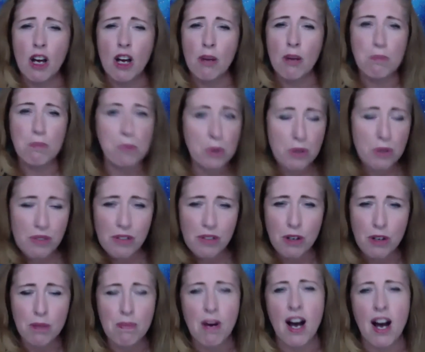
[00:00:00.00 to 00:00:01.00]
Move
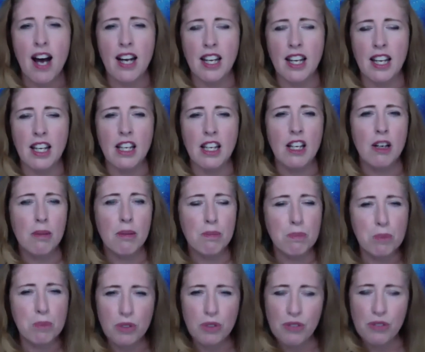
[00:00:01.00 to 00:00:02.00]
your body,
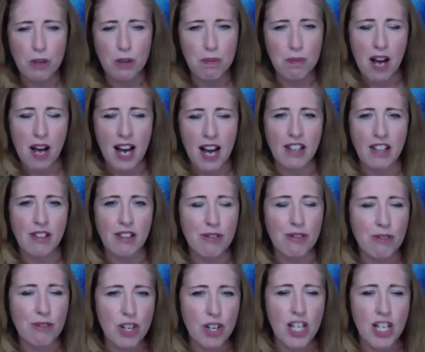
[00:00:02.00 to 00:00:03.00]
move your mind,
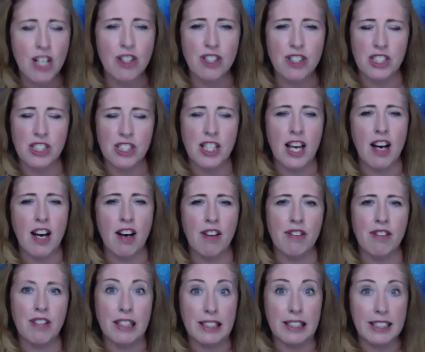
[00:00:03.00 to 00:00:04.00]
free yourself,
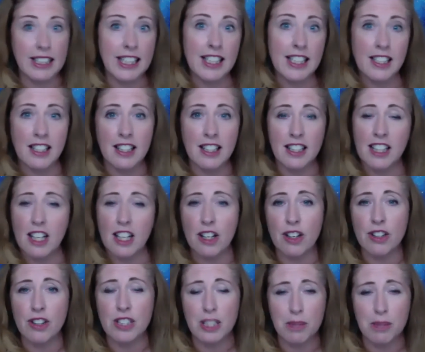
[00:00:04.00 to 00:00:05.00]
clean,
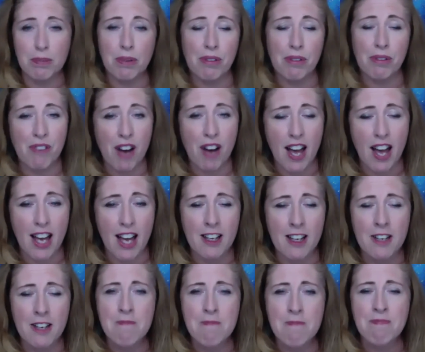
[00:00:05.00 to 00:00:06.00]
clear, simplify,
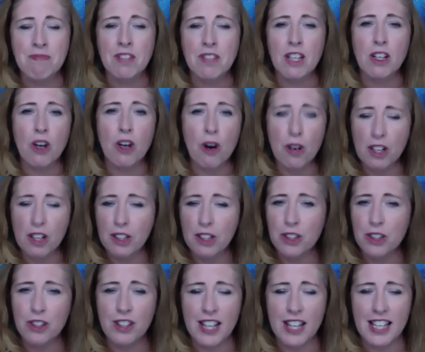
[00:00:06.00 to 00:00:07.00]
go to
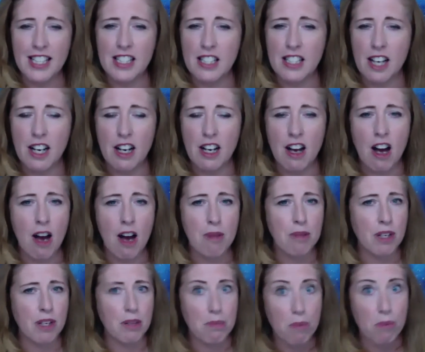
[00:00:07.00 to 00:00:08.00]
lunarladies.com,
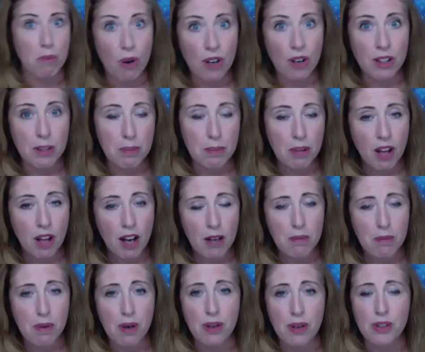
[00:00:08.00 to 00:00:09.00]
read more in the blog
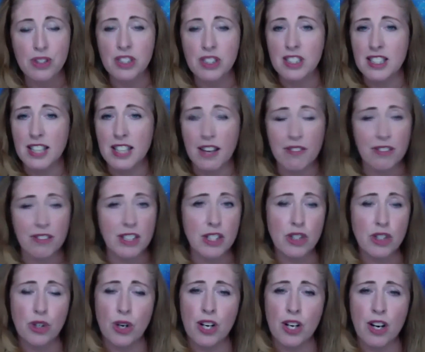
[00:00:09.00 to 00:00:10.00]
post, definitely
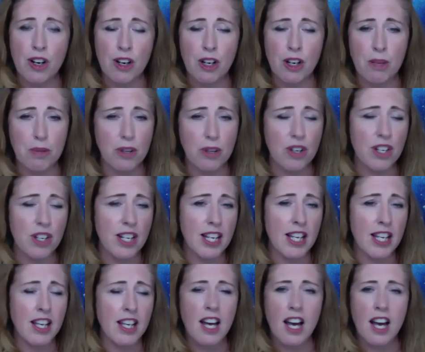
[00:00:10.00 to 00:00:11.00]
join our
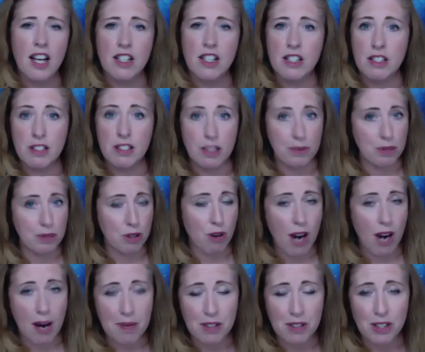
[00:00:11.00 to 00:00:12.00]
community,
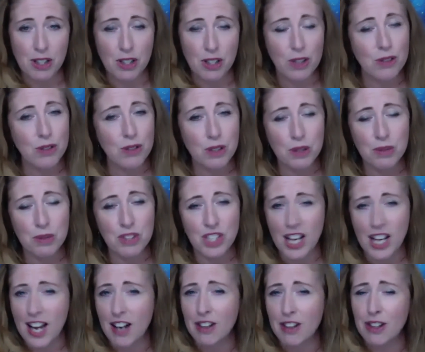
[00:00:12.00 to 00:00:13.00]
subscribe to the YouTube
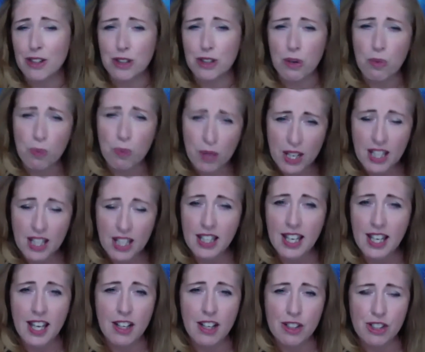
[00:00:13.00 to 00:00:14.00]
channel. There's a weekly
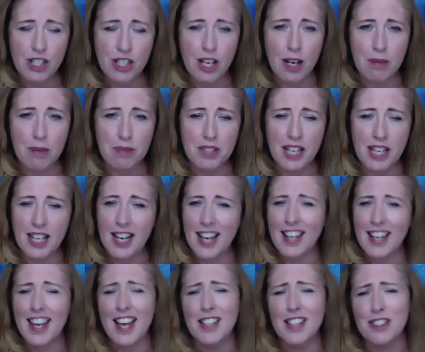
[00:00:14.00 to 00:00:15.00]
energy update. I
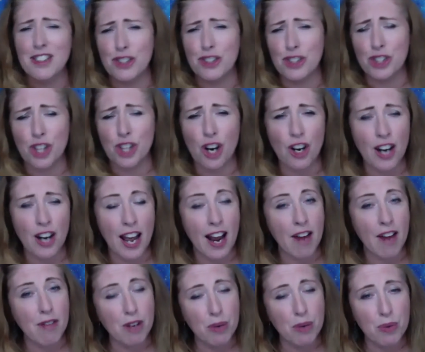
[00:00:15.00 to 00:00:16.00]
cast a chart
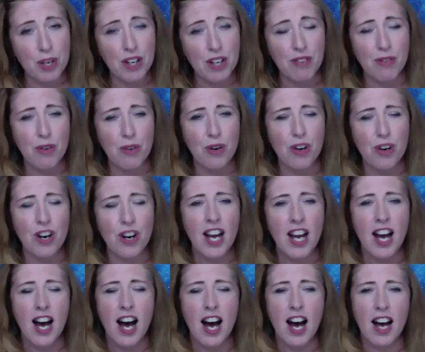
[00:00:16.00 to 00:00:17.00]
every week for
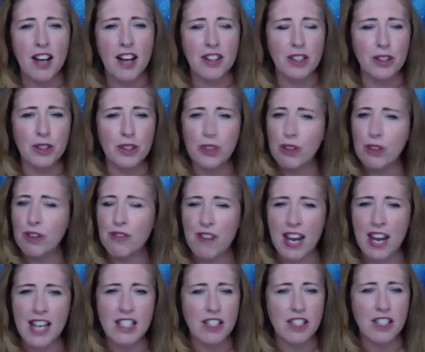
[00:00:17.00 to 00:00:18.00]
uh, the lunar
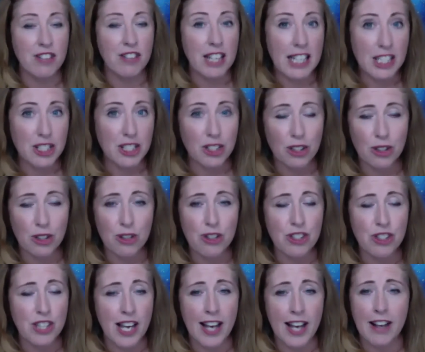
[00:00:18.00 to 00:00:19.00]
phase of each lunar
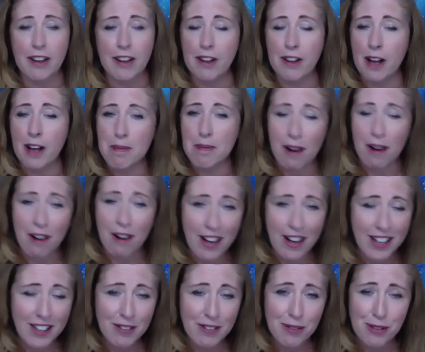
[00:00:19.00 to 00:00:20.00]
cycle. I'm
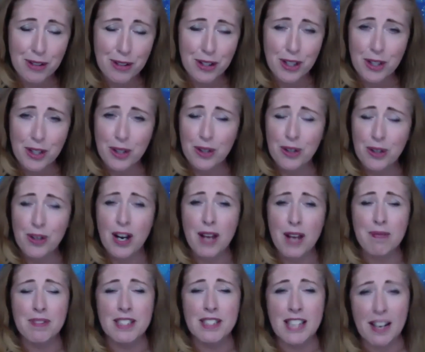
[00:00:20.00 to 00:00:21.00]
on it for you.
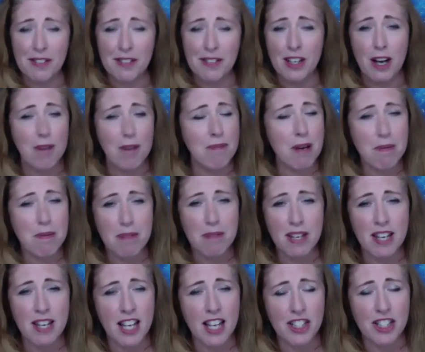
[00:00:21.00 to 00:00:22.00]
I've definitely got my
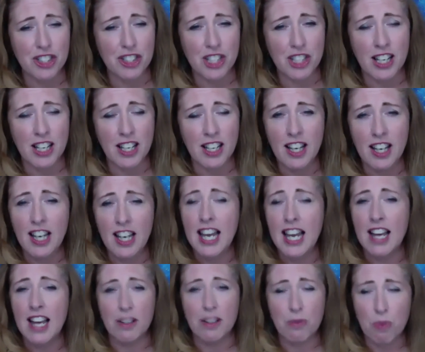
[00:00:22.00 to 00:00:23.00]
PhD
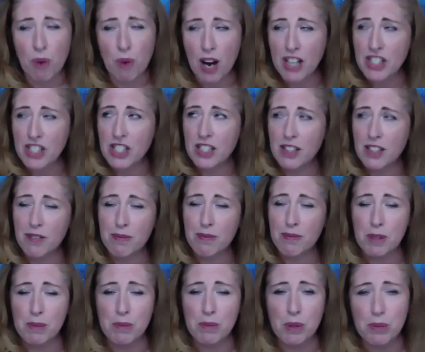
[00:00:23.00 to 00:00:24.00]
in watching the,
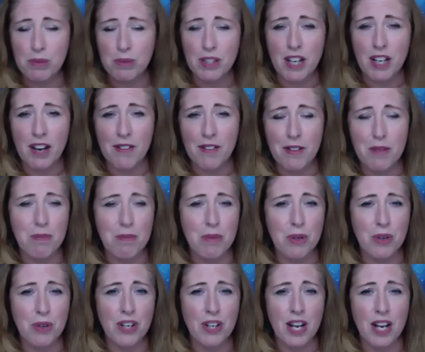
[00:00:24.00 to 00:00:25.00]
the movement of the
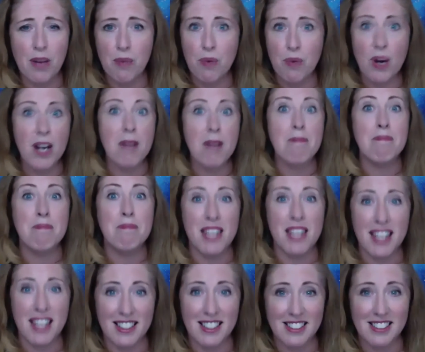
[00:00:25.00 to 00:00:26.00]
moon and what it
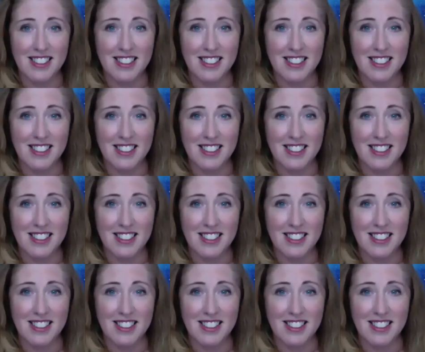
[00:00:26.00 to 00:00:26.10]
means.